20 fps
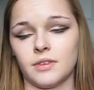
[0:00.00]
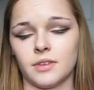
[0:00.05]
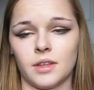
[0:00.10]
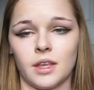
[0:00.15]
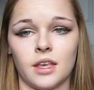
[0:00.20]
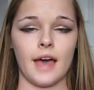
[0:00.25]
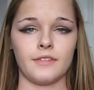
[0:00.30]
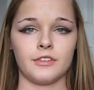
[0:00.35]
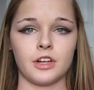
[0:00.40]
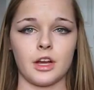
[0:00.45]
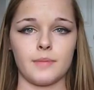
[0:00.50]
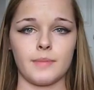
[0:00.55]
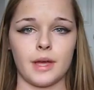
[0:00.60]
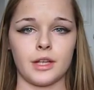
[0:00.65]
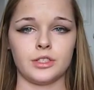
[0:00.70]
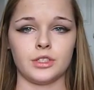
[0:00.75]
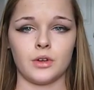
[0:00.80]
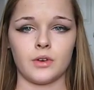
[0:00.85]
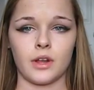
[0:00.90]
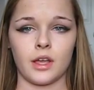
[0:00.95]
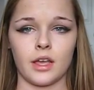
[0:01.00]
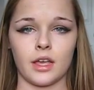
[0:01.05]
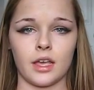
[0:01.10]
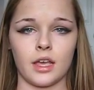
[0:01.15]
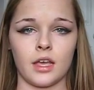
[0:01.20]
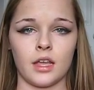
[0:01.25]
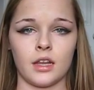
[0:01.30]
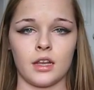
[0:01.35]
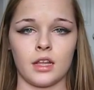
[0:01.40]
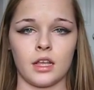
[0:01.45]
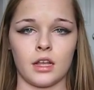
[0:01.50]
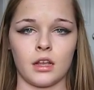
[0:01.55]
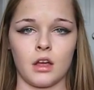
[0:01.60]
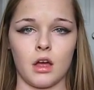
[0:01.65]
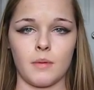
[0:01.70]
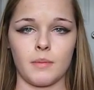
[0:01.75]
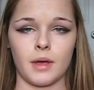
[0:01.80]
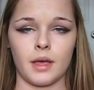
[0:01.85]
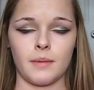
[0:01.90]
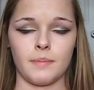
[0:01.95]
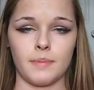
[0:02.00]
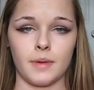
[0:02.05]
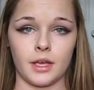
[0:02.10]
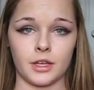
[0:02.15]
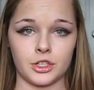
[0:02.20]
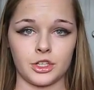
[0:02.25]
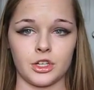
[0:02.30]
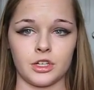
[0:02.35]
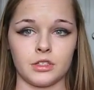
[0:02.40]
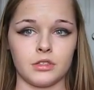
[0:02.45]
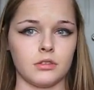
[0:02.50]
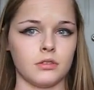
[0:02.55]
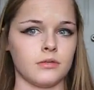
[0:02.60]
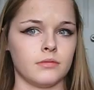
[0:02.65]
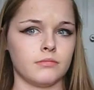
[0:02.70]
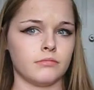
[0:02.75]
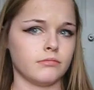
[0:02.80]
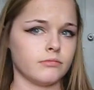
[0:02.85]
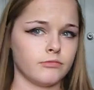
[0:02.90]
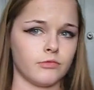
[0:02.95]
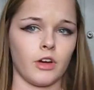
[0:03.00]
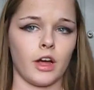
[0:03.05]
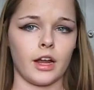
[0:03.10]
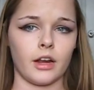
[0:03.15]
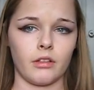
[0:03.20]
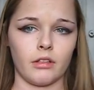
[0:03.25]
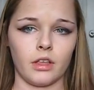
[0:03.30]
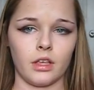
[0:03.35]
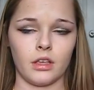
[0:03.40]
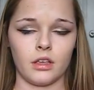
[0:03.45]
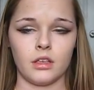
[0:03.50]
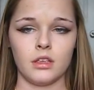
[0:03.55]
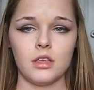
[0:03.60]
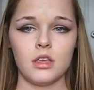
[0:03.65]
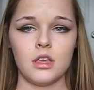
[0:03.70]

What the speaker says: And like after I met Jonah again and got my pictures finally,